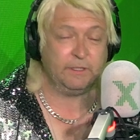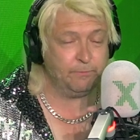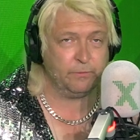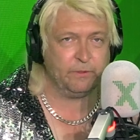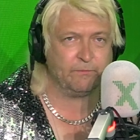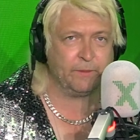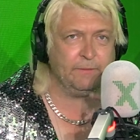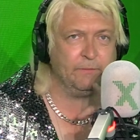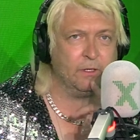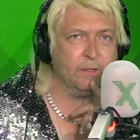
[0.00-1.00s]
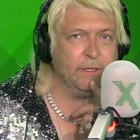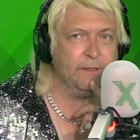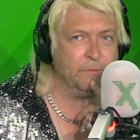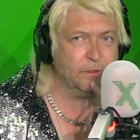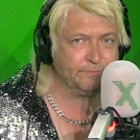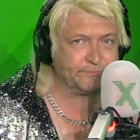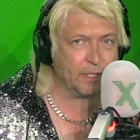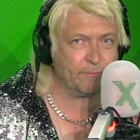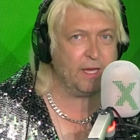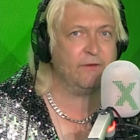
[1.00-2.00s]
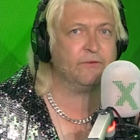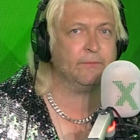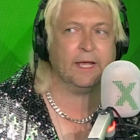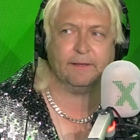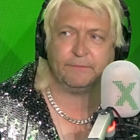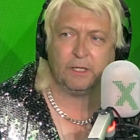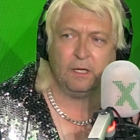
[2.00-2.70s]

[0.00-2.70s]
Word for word: Did put mm. me on ping pong a bit, but apart from that, mm.